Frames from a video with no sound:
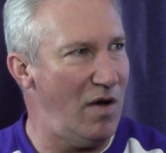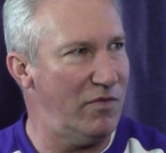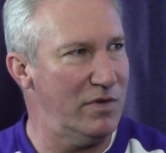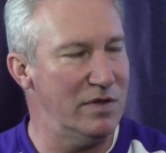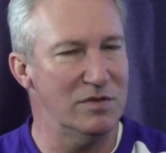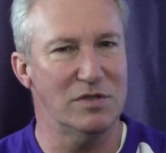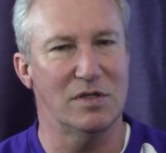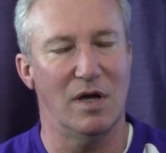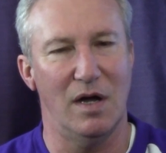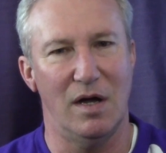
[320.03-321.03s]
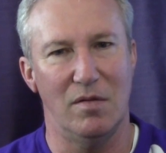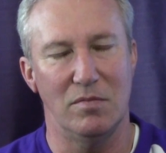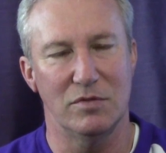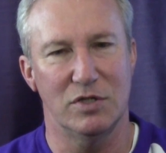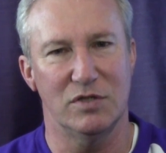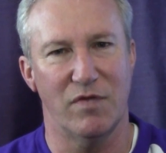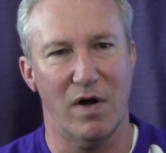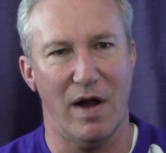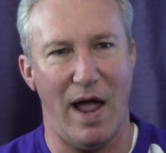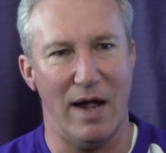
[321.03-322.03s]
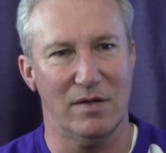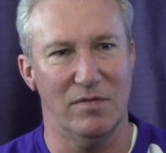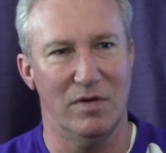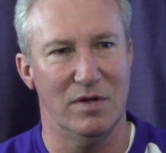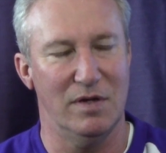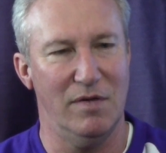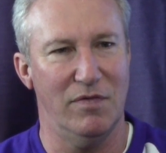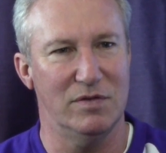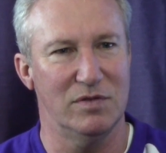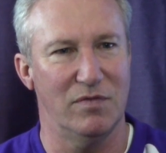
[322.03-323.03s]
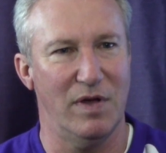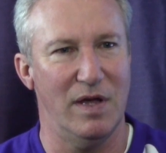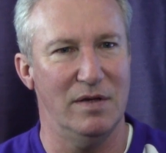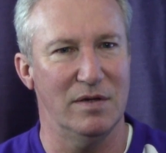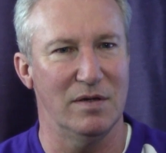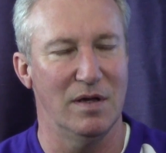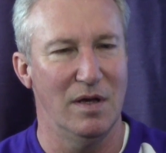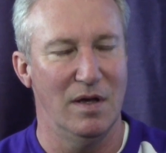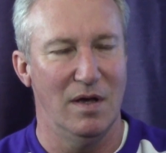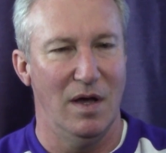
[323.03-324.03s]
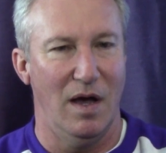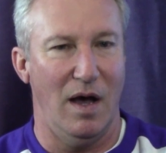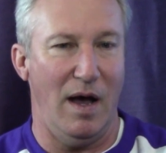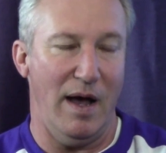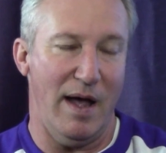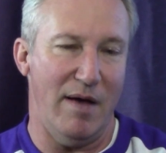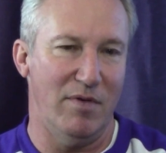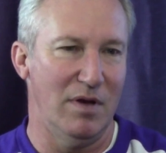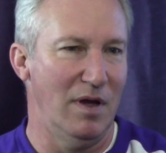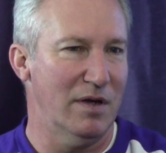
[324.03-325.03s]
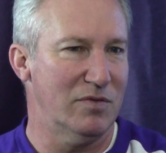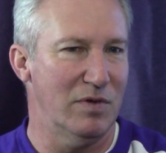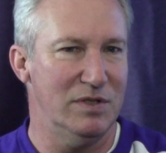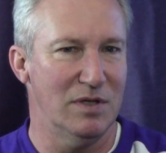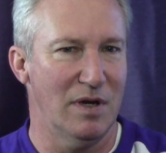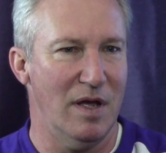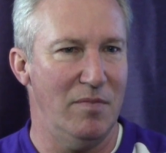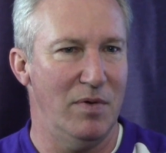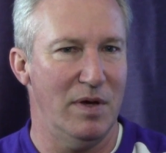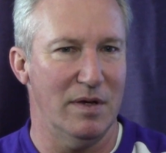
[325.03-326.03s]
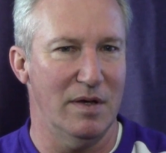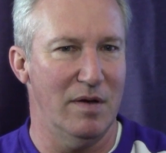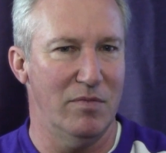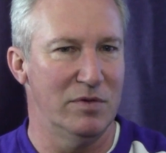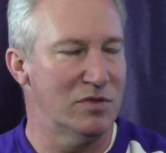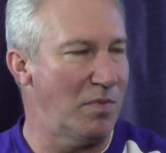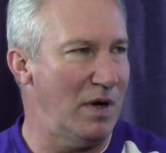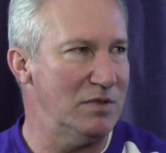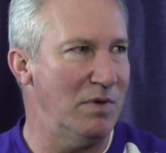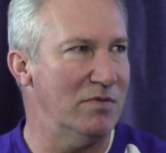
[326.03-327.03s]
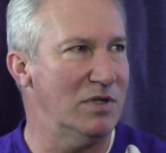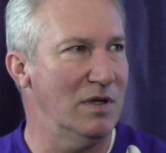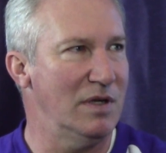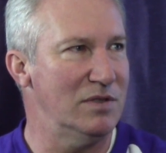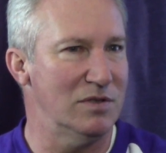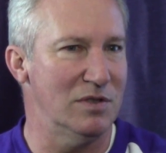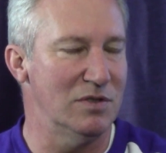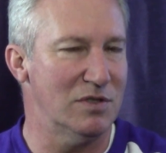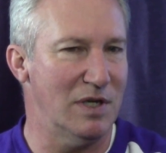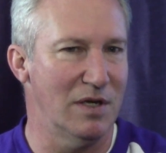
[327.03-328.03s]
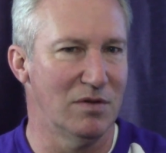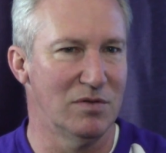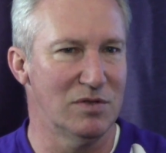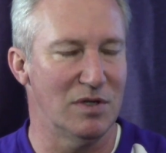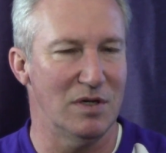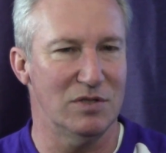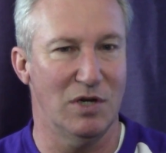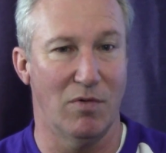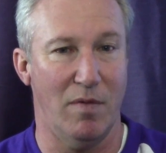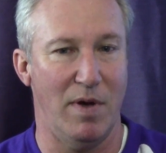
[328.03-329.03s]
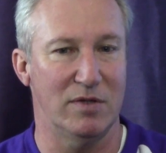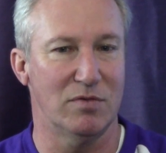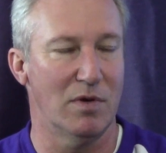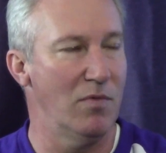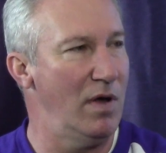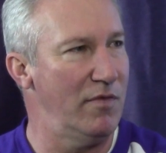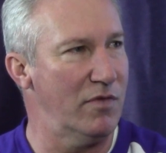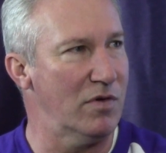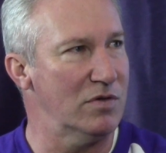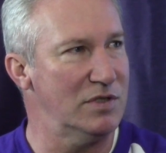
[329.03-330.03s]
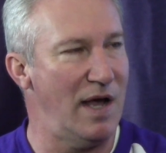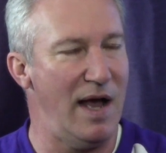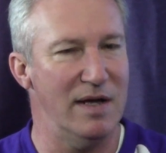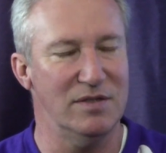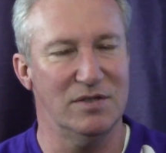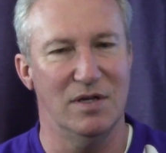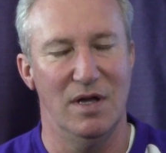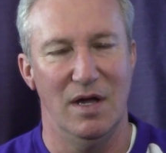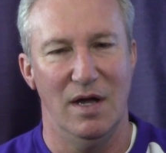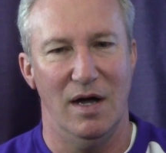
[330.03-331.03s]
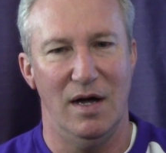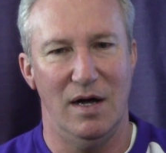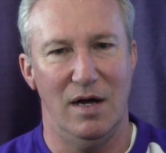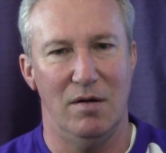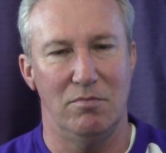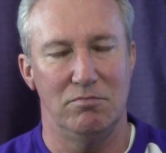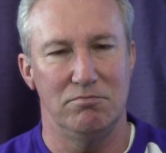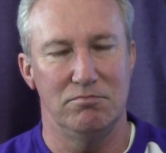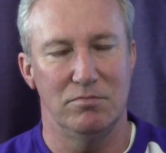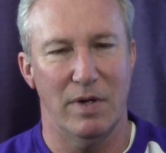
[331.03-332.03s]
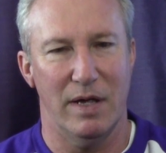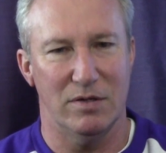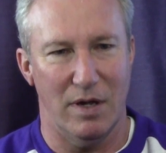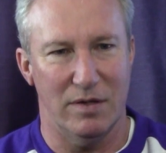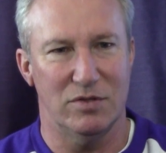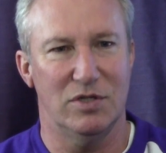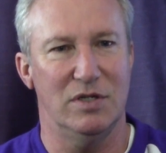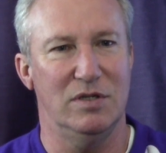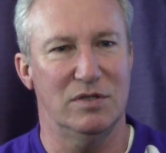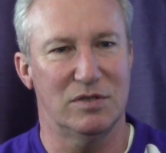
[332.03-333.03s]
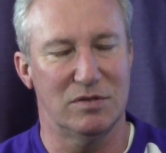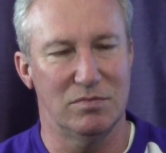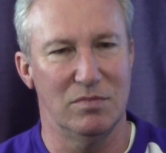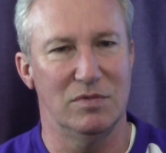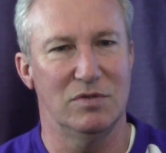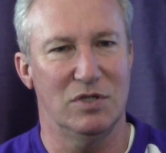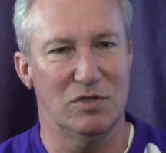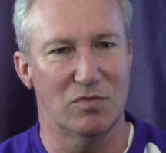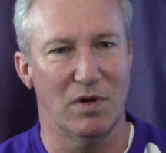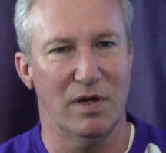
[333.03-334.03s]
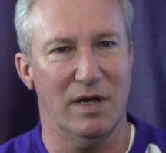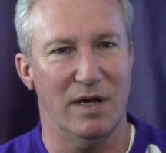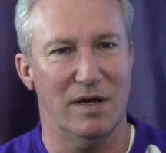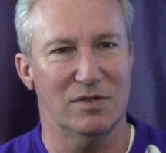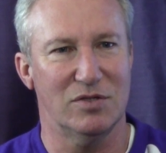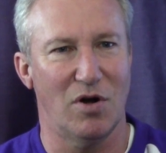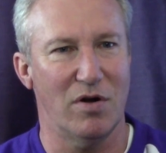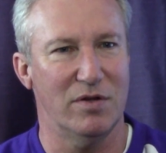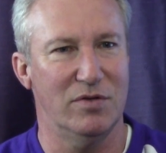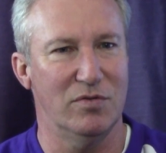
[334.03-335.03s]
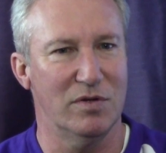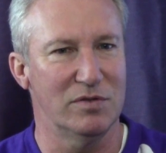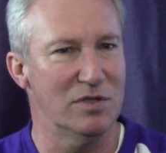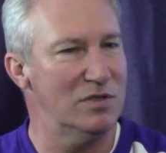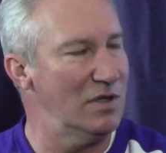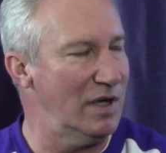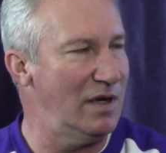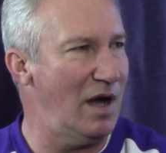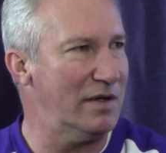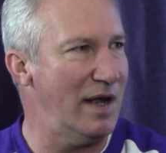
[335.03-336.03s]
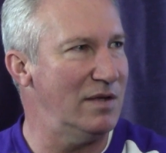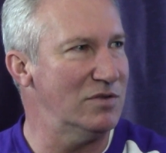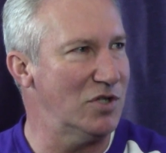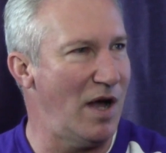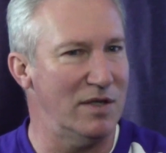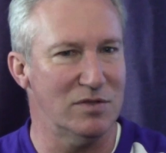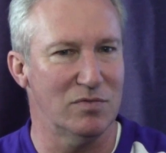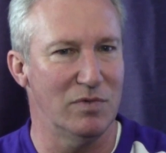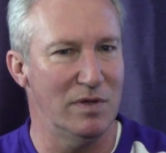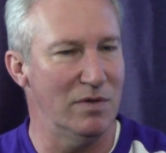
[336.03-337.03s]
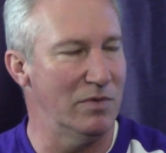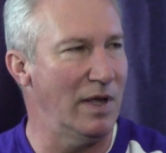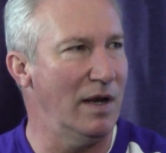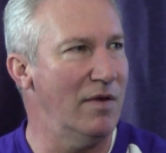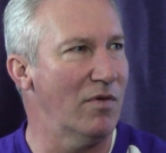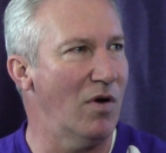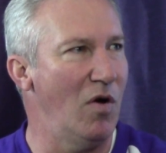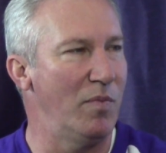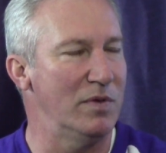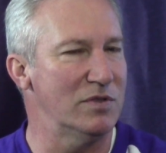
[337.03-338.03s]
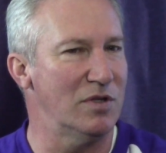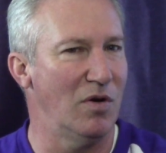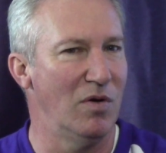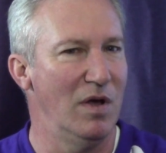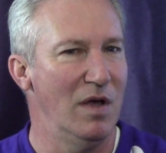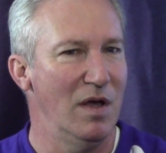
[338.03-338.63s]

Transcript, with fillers: confidence. Um, she's very active on the defensive end, and I haven't looked recently, but it wouldn't surprise me if she leads us in steals. Uh, she rebounds really well for her size, um, and and she's she's really uh, started to consistently knock down shots when when they leave her open. So.